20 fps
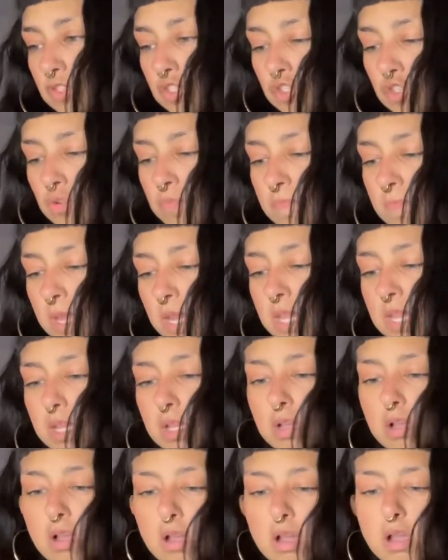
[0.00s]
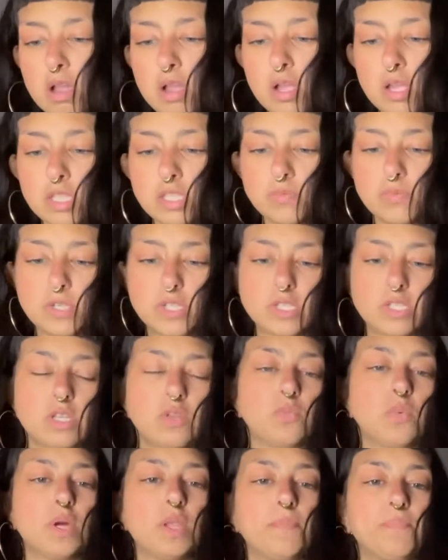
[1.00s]
Too many cards. We just
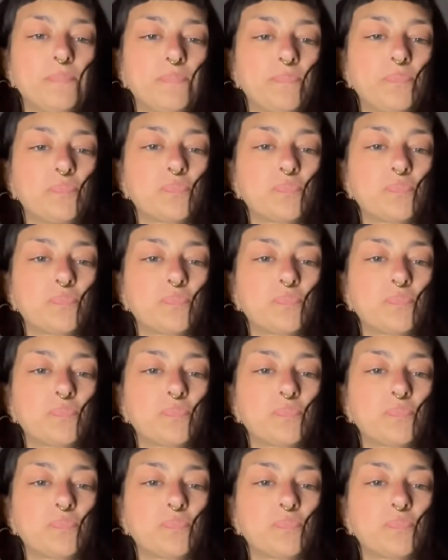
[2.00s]
need one